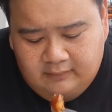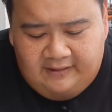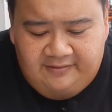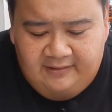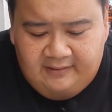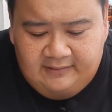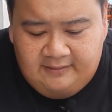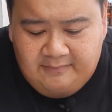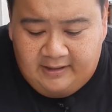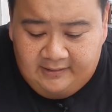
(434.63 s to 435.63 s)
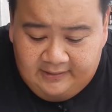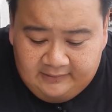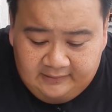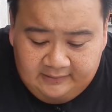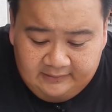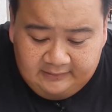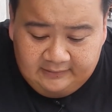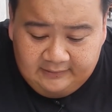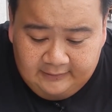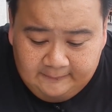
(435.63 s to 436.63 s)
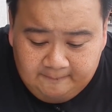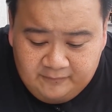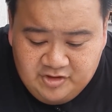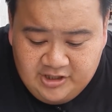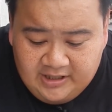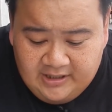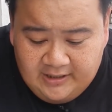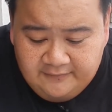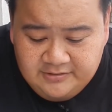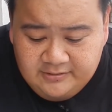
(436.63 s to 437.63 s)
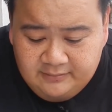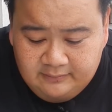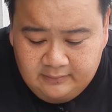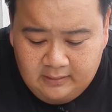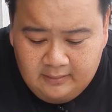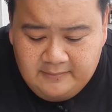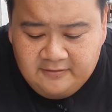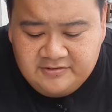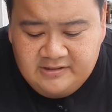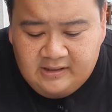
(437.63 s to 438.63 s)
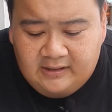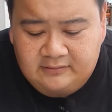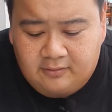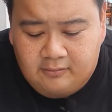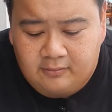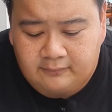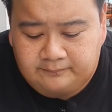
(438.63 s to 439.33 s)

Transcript: I think they marinated it in chives, a bit of cilantro.